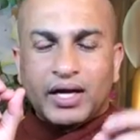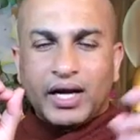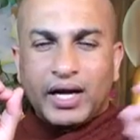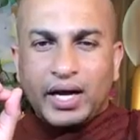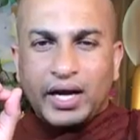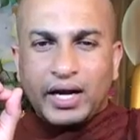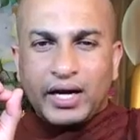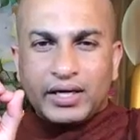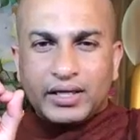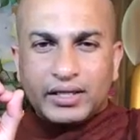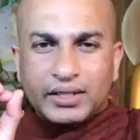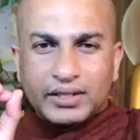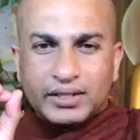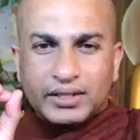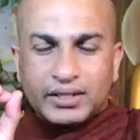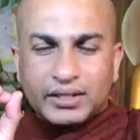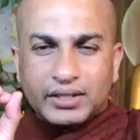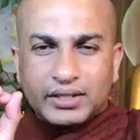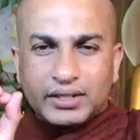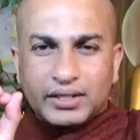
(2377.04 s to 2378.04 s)
And
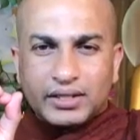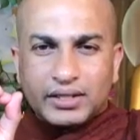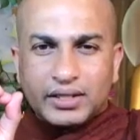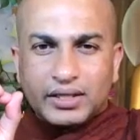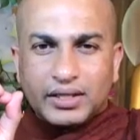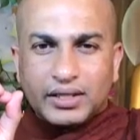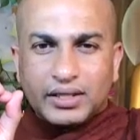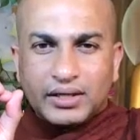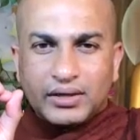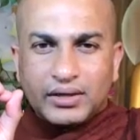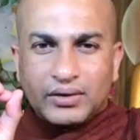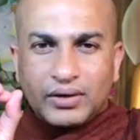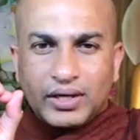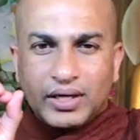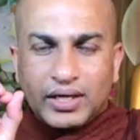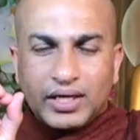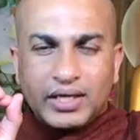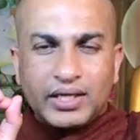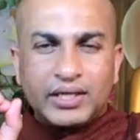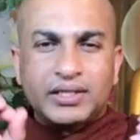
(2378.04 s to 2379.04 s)

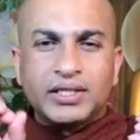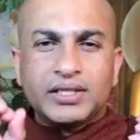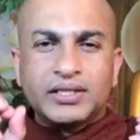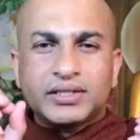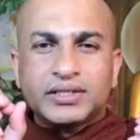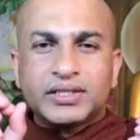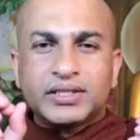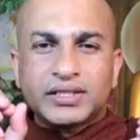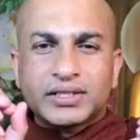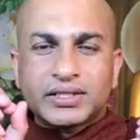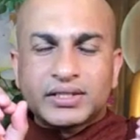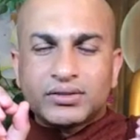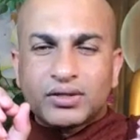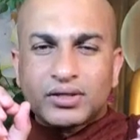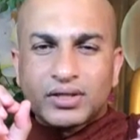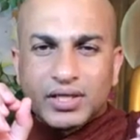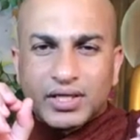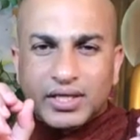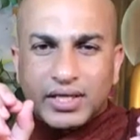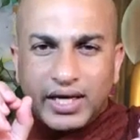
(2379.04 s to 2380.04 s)
it is just
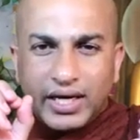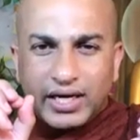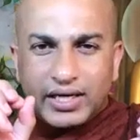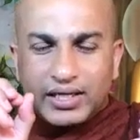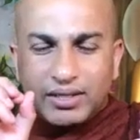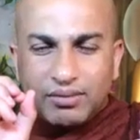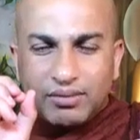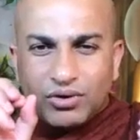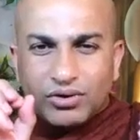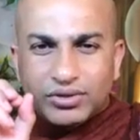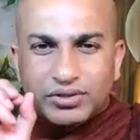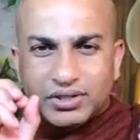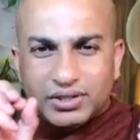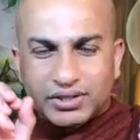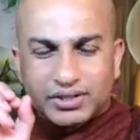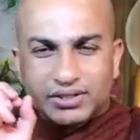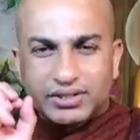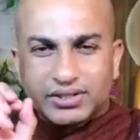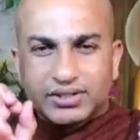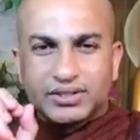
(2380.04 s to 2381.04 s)
not create
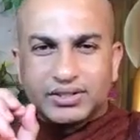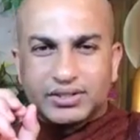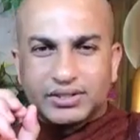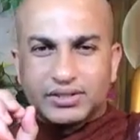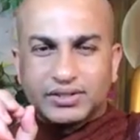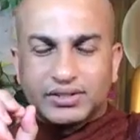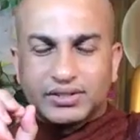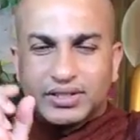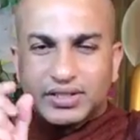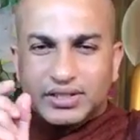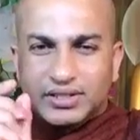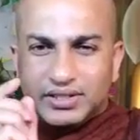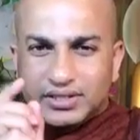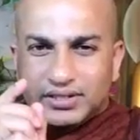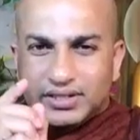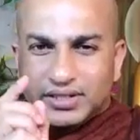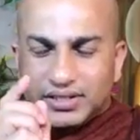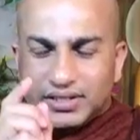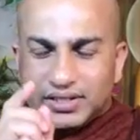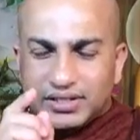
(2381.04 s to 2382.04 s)
emotions. This,
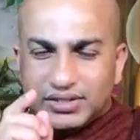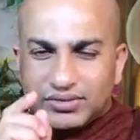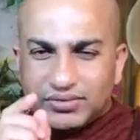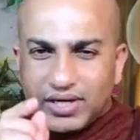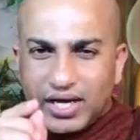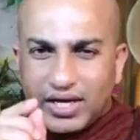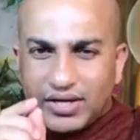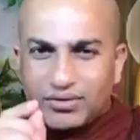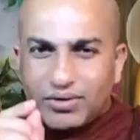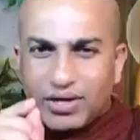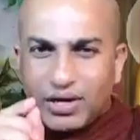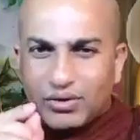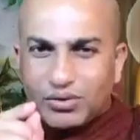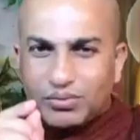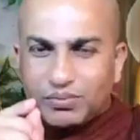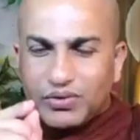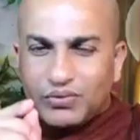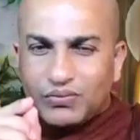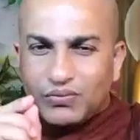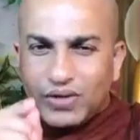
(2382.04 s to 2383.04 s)
this is where you have to
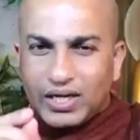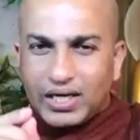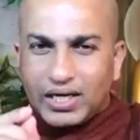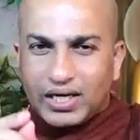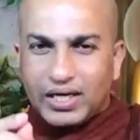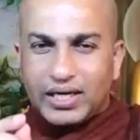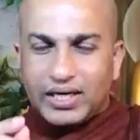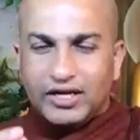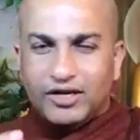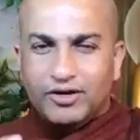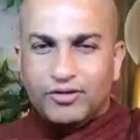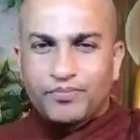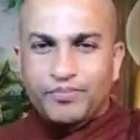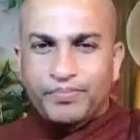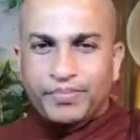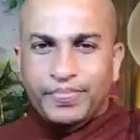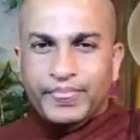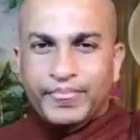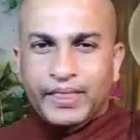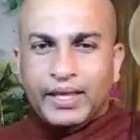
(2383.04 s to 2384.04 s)
be very clear.
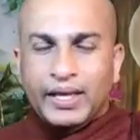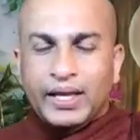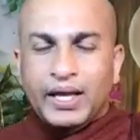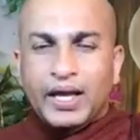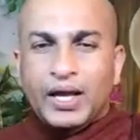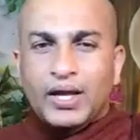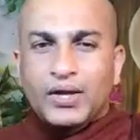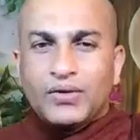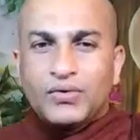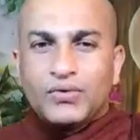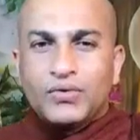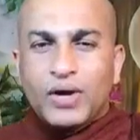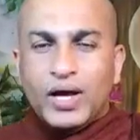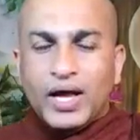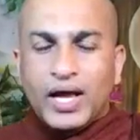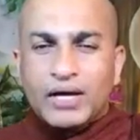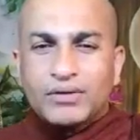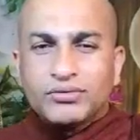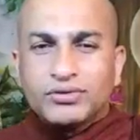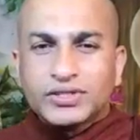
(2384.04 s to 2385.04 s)
You
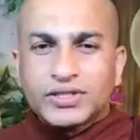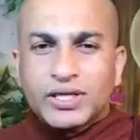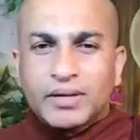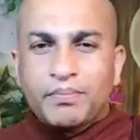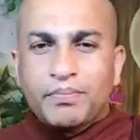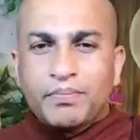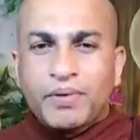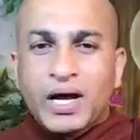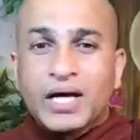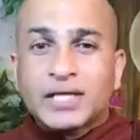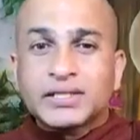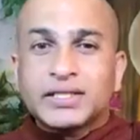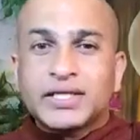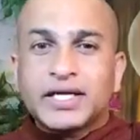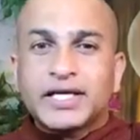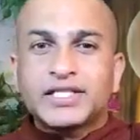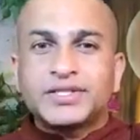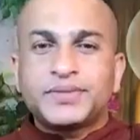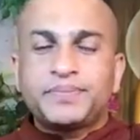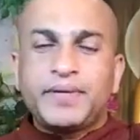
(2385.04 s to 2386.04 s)
have some past
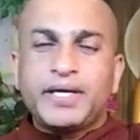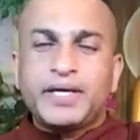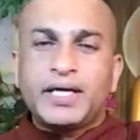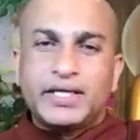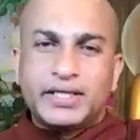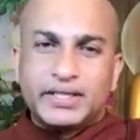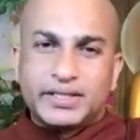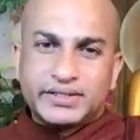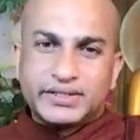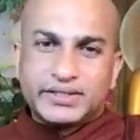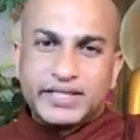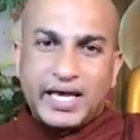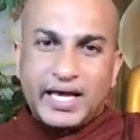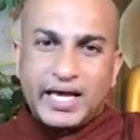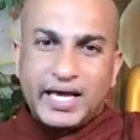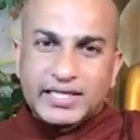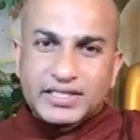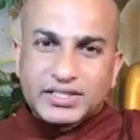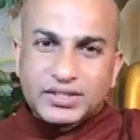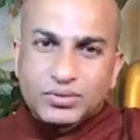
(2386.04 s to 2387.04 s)
experience
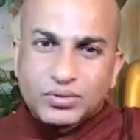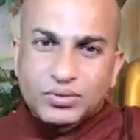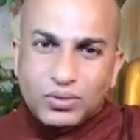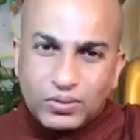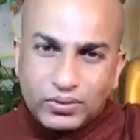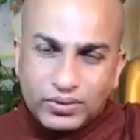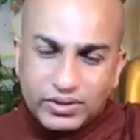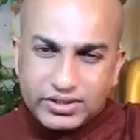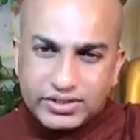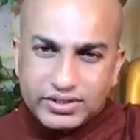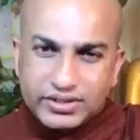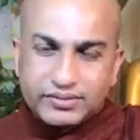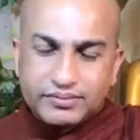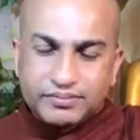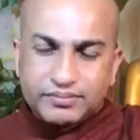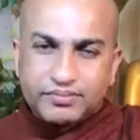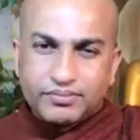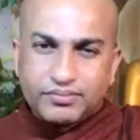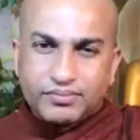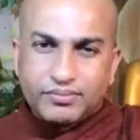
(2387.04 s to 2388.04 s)
as thoughts
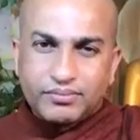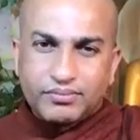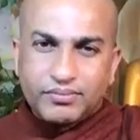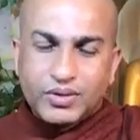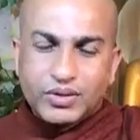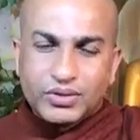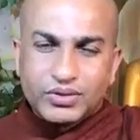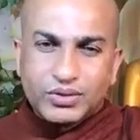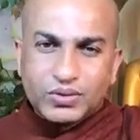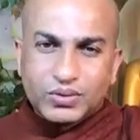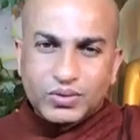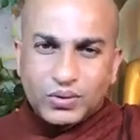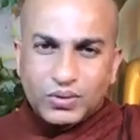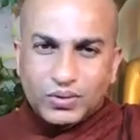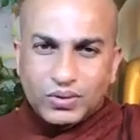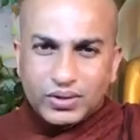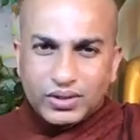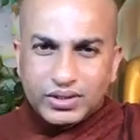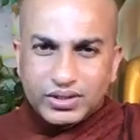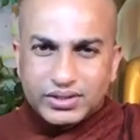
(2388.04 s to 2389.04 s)
because
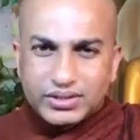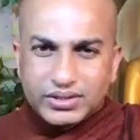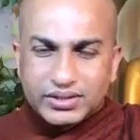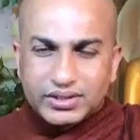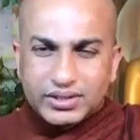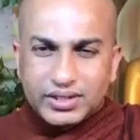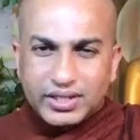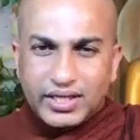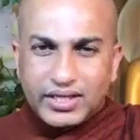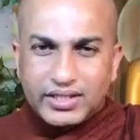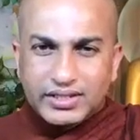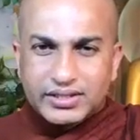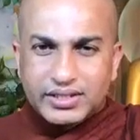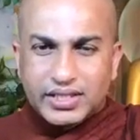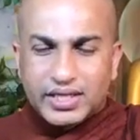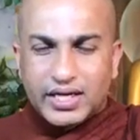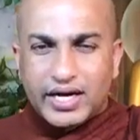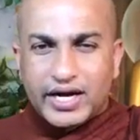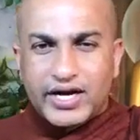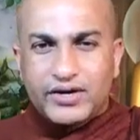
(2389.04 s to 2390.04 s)
thoughts is a
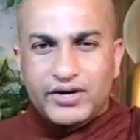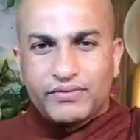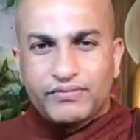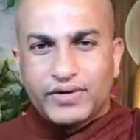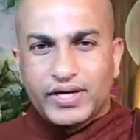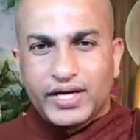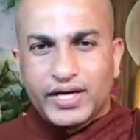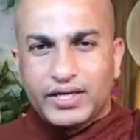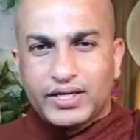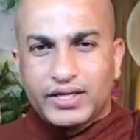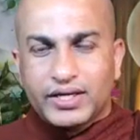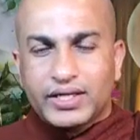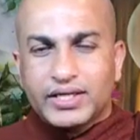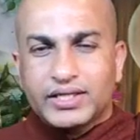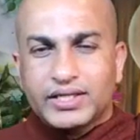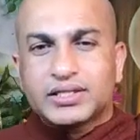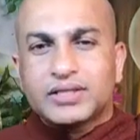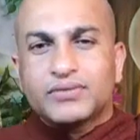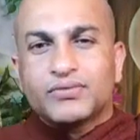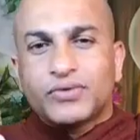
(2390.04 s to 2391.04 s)
kind of like
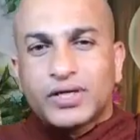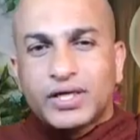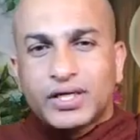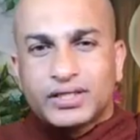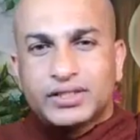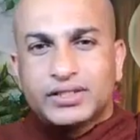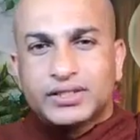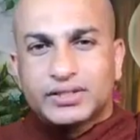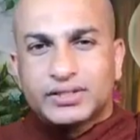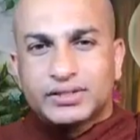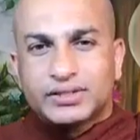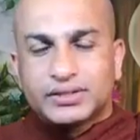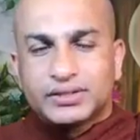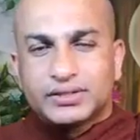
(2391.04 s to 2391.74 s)
it's words.